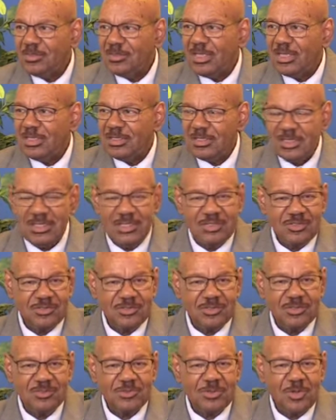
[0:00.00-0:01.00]
and he's
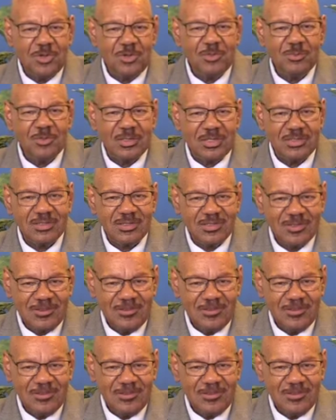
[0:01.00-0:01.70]
determined